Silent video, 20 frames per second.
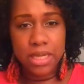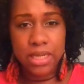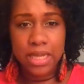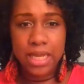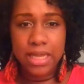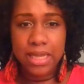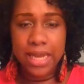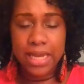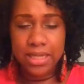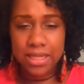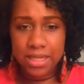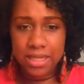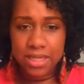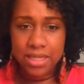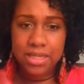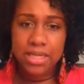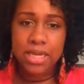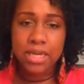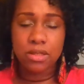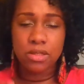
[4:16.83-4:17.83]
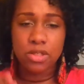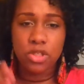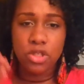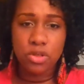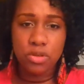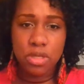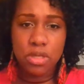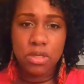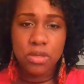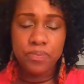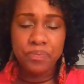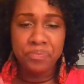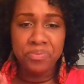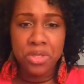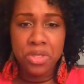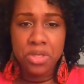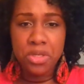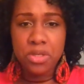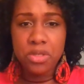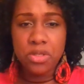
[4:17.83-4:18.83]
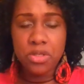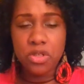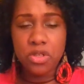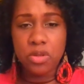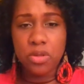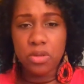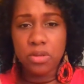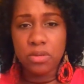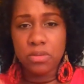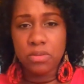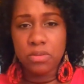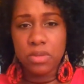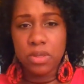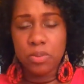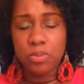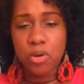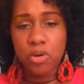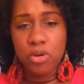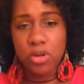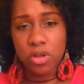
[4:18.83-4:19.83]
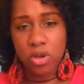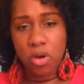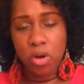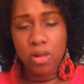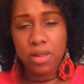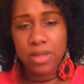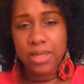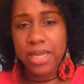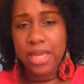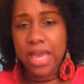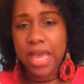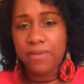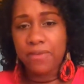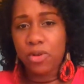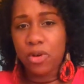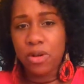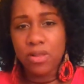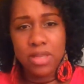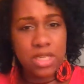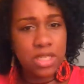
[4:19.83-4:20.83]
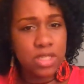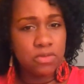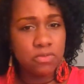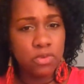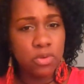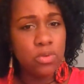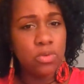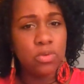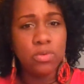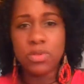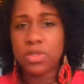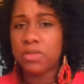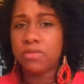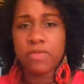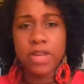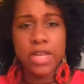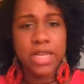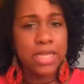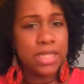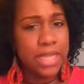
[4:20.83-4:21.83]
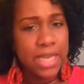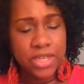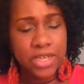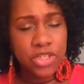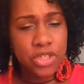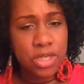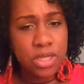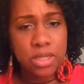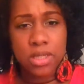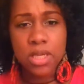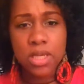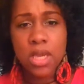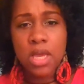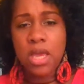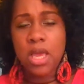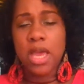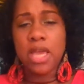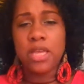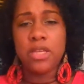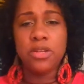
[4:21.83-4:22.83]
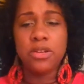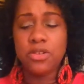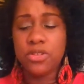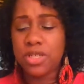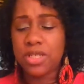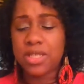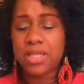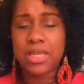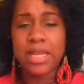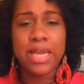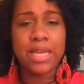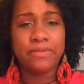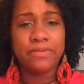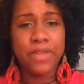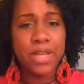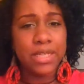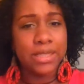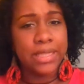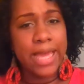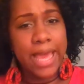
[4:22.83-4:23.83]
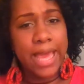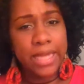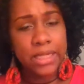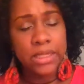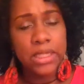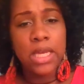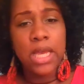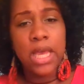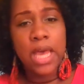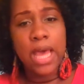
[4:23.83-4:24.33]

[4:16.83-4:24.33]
and they like to stick to the protocol, and they have all these rules and regulations, and you're just like, fuck that.